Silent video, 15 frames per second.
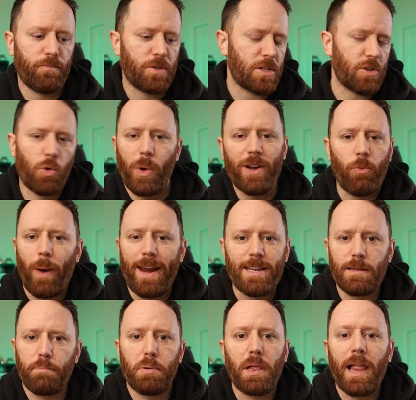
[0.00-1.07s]
just a quick way
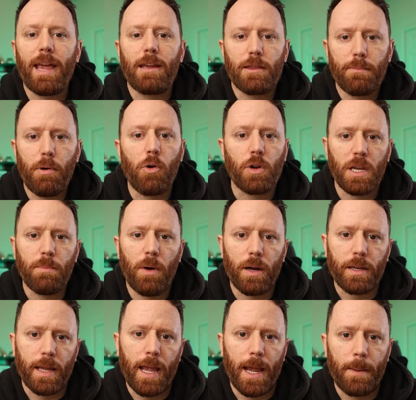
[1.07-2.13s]
to play the
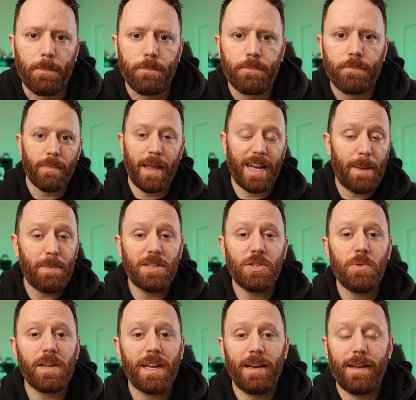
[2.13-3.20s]
Pokemon game. And I've been
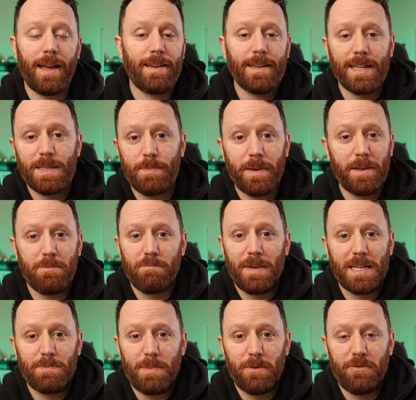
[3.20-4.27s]
doing it, and it's
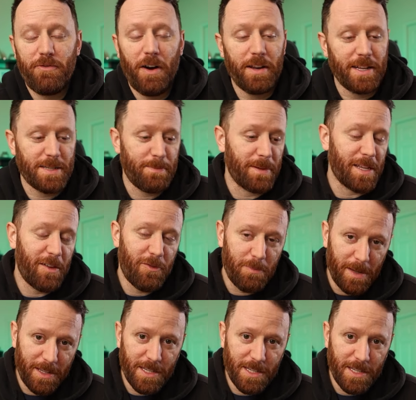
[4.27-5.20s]
been fun. It's been giving me